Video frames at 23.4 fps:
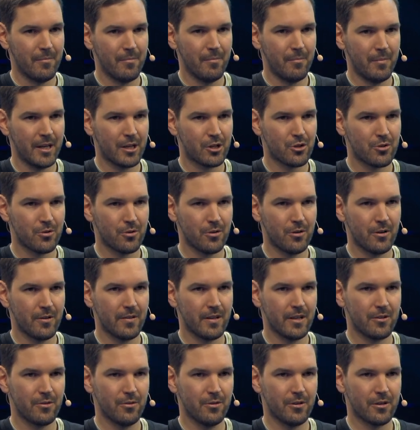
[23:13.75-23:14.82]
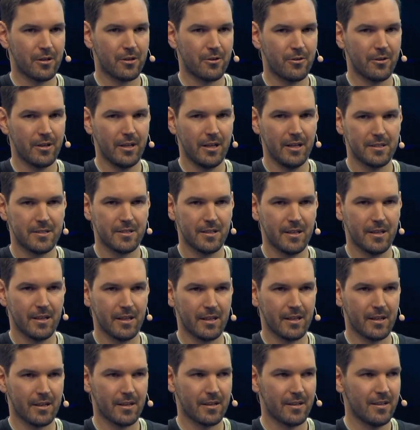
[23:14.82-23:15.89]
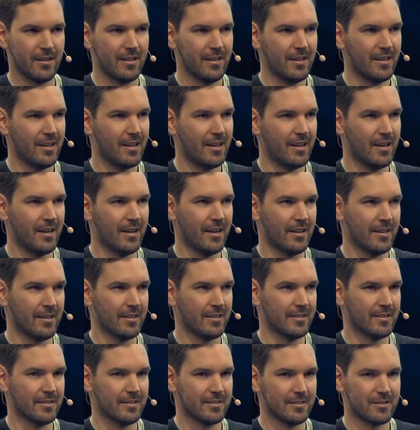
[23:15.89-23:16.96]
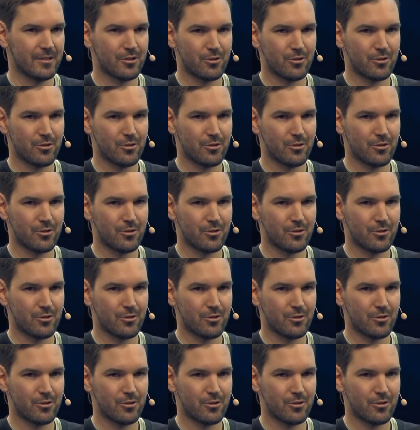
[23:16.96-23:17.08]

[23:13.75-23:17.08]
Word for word: make sure that you are creating uh,